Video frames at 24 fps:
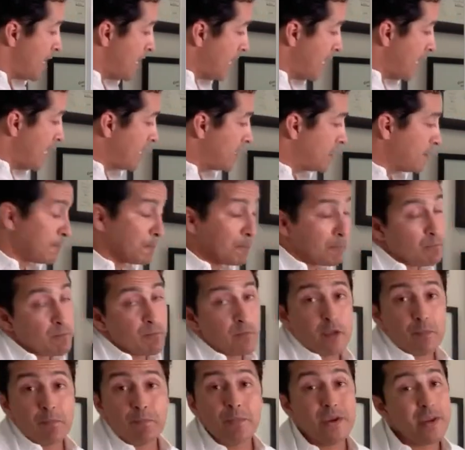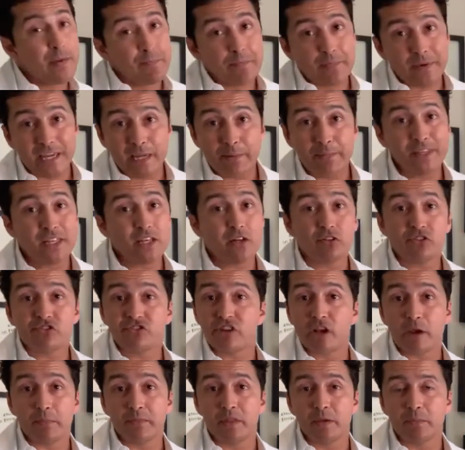And maybe there's
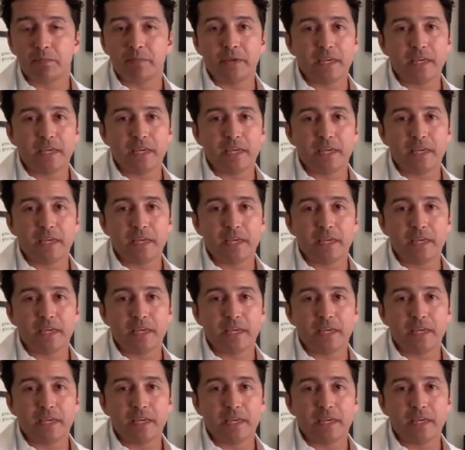something.